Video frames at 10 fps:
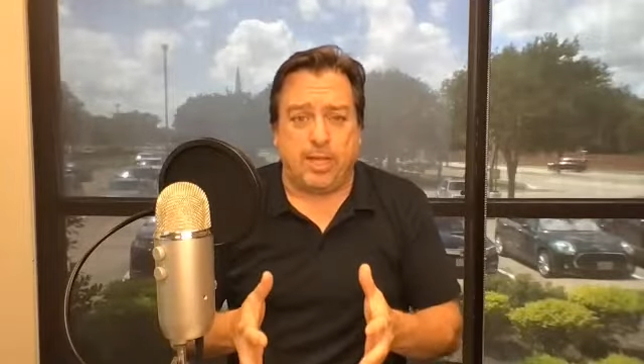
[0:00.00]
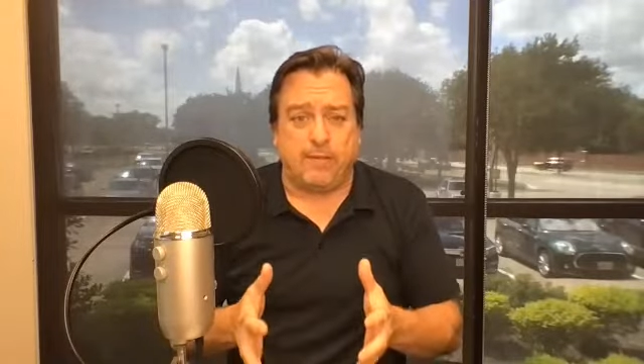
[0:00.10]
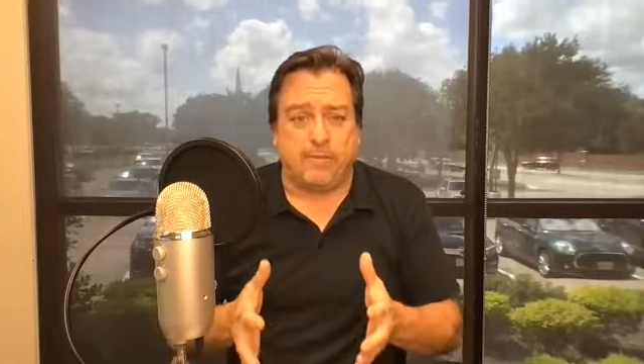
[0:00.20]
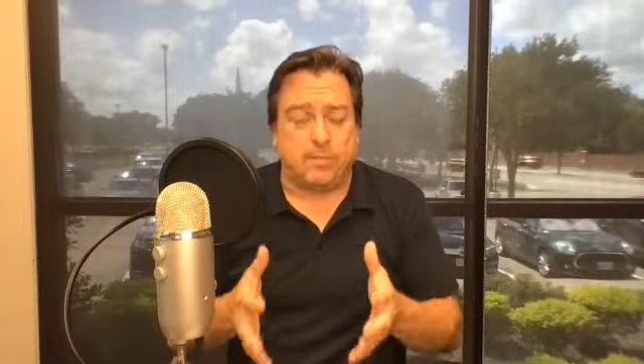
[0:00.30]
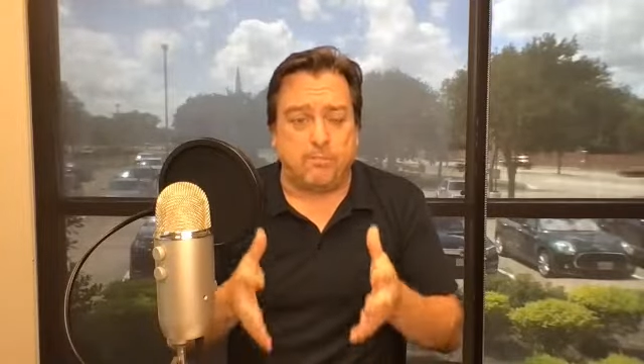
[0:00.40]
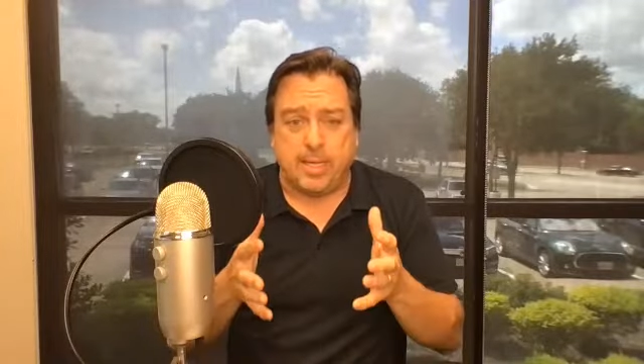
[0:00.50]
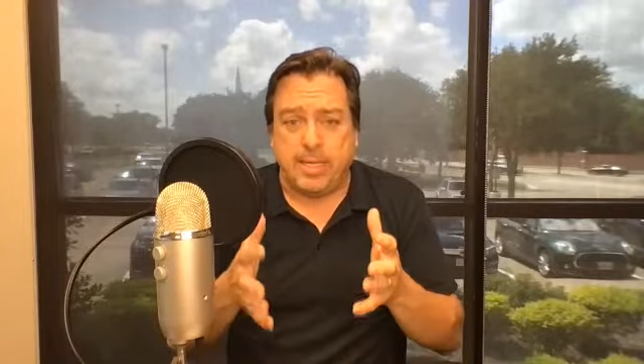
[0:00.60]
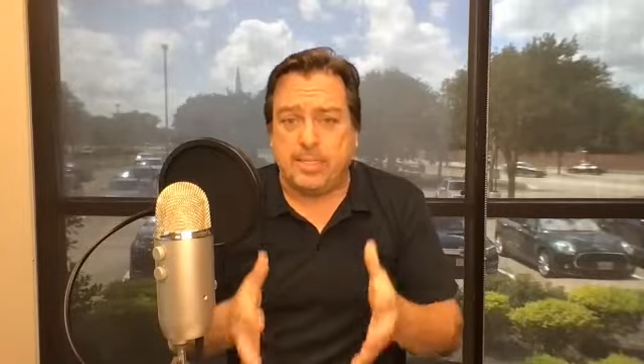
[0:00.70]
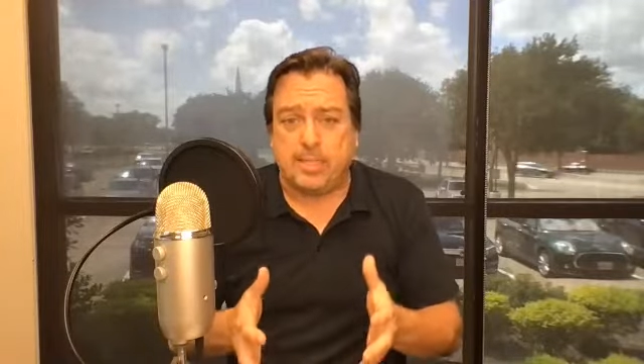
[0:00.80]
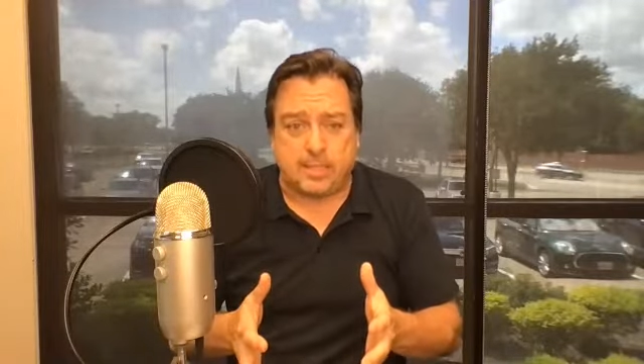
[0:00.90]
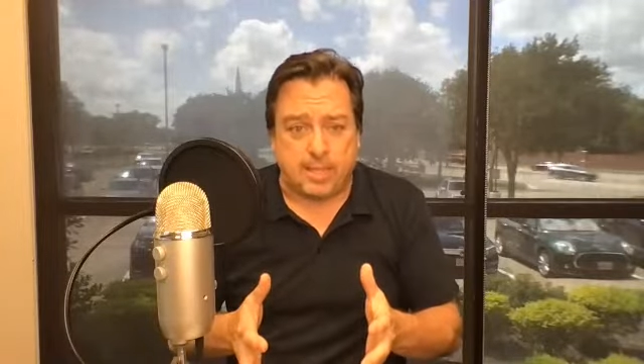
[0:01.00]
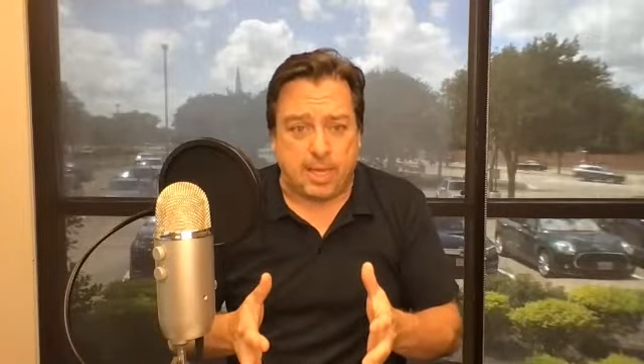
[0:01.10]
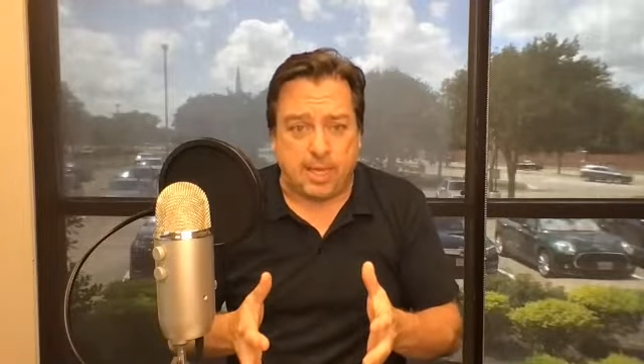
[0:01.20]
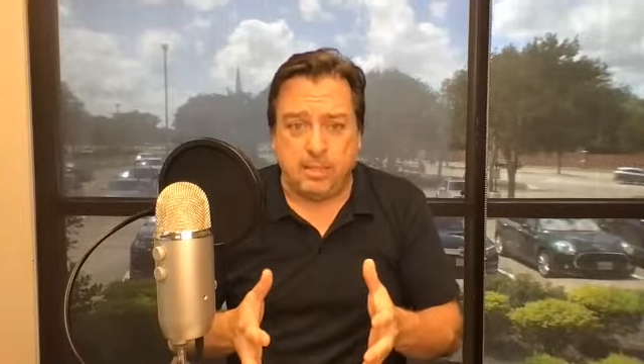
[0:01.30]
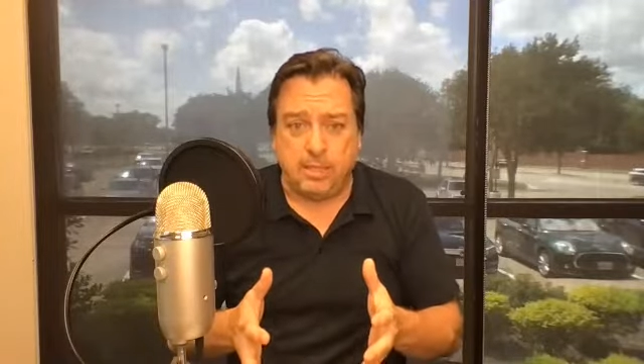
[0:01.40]
They have this amazing
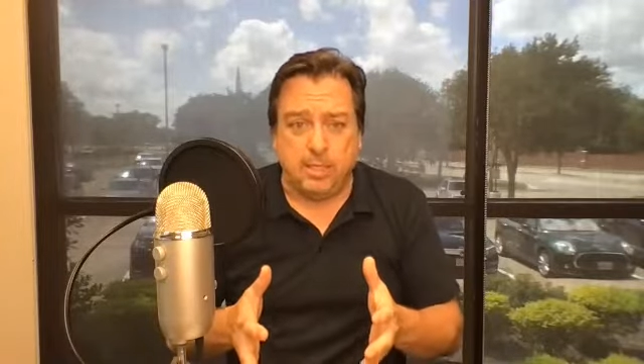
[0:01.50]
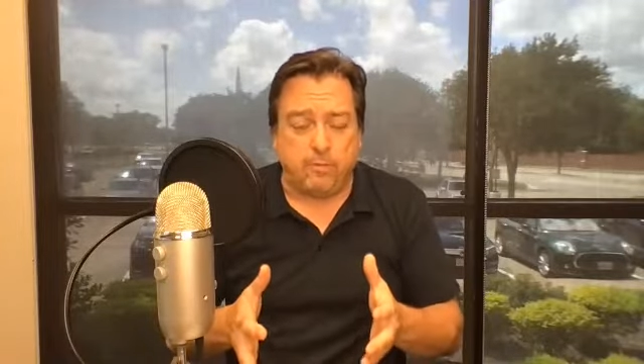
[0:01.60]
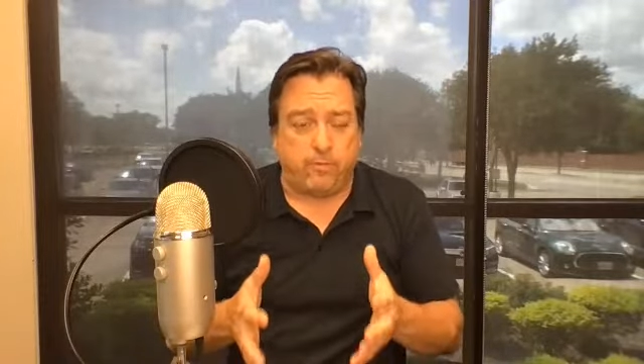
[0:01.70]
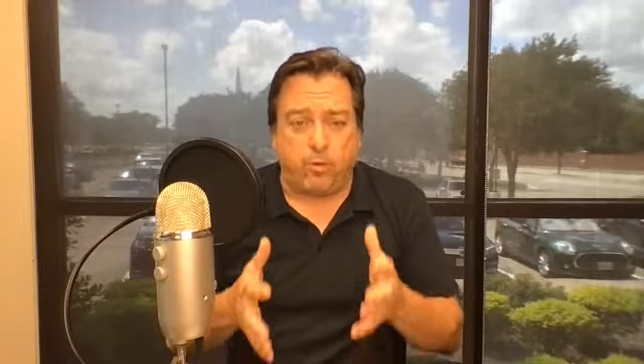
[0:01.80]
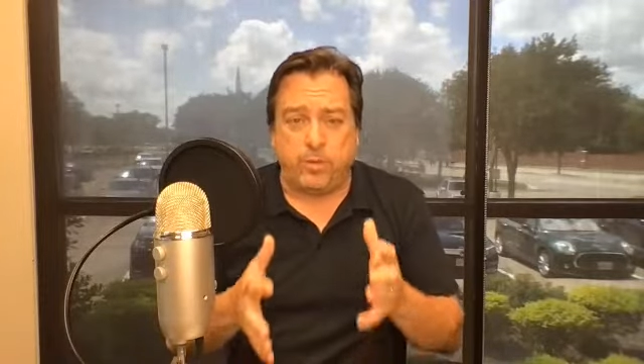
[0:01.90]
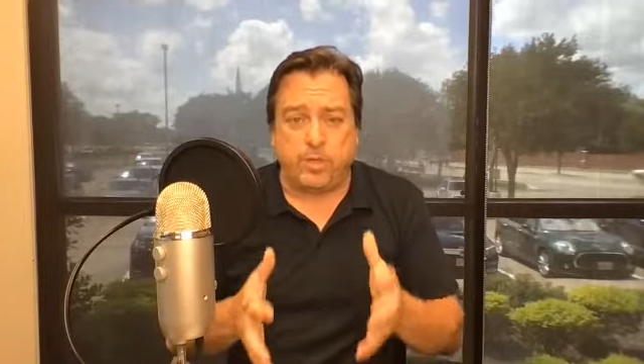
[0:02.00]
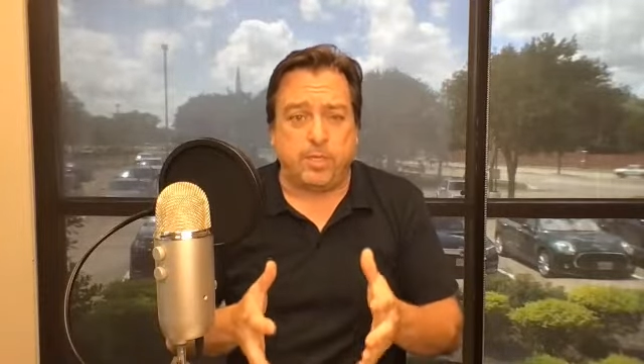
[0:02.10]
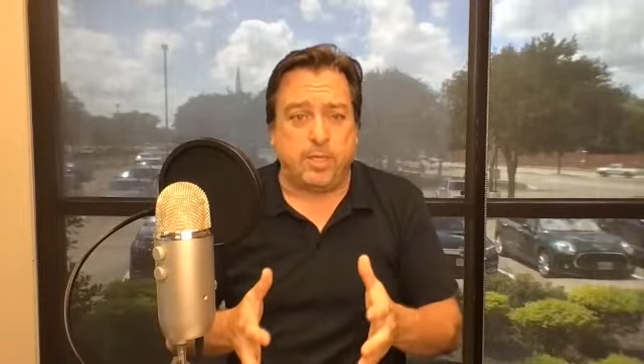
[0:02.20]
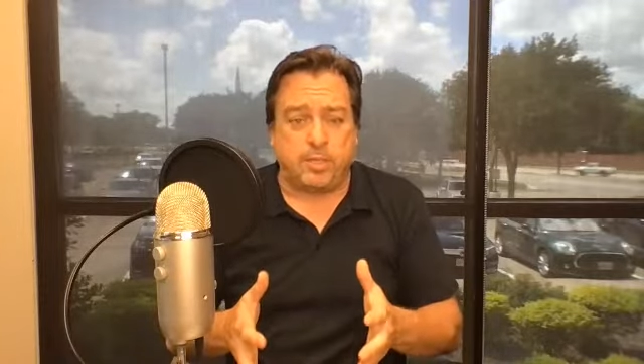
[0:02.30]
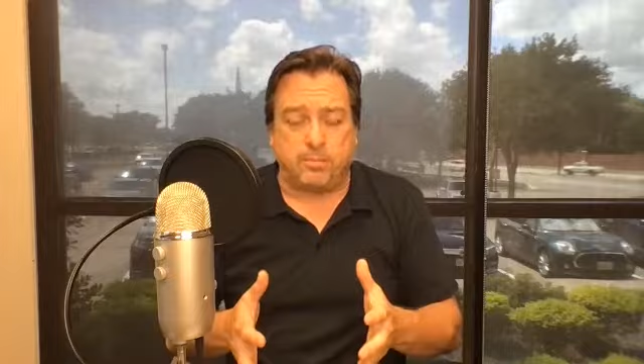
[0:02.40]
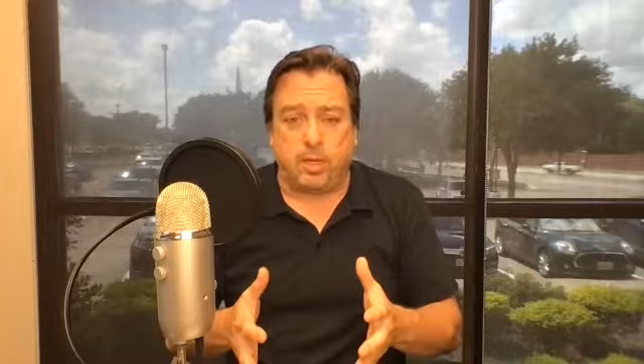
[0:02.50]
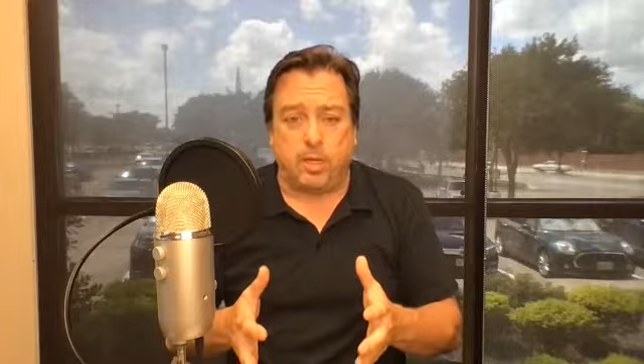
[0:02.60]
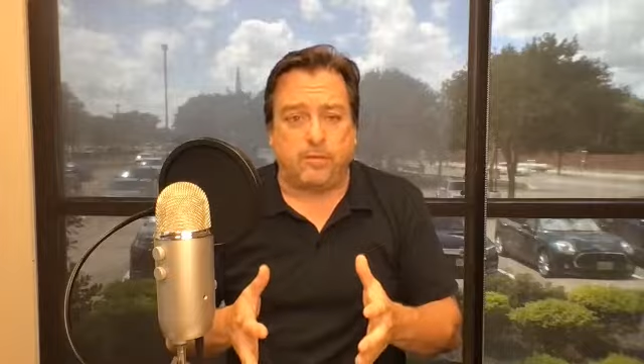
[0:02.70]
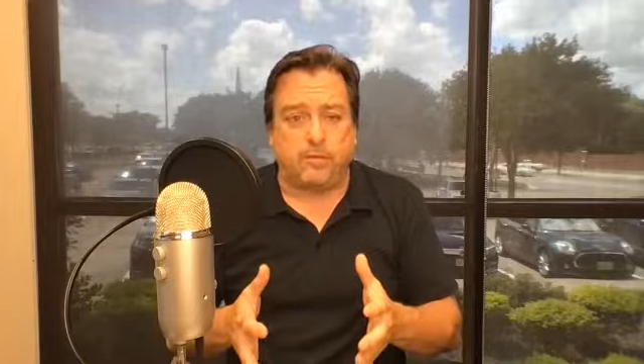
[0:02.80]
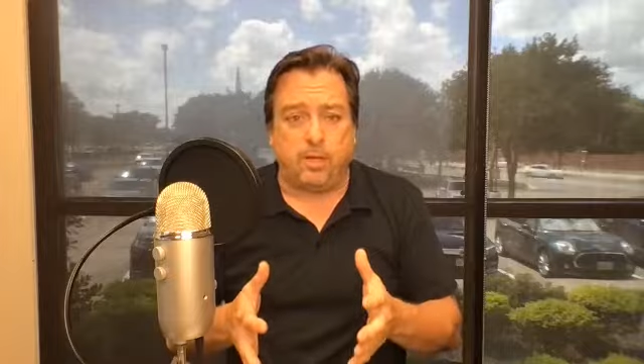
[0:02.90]
site four million hits a month.